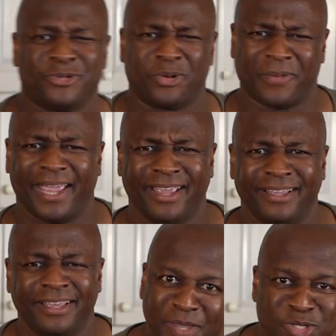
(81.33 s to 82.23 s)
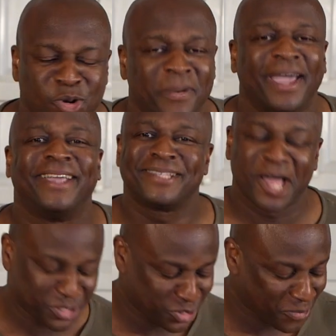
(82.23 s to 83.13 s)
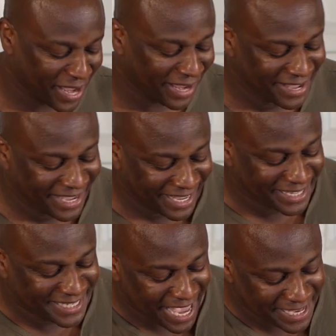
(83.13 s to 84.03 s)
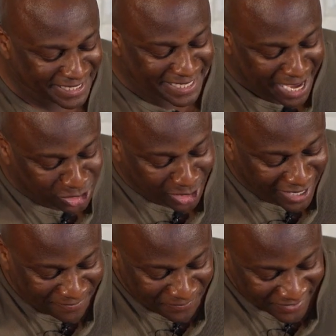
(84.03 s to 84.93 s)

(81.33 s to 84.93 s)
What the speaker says: not sorbet, could be a sorbet, it's not a sorbet. In this case, it's actually